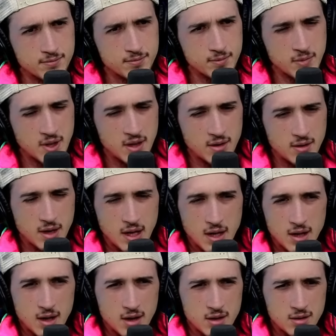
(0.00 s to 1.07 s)
i want to do a
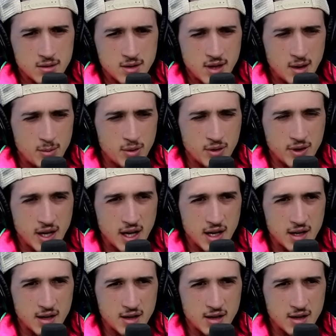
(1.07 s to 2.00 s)
science show get bill nye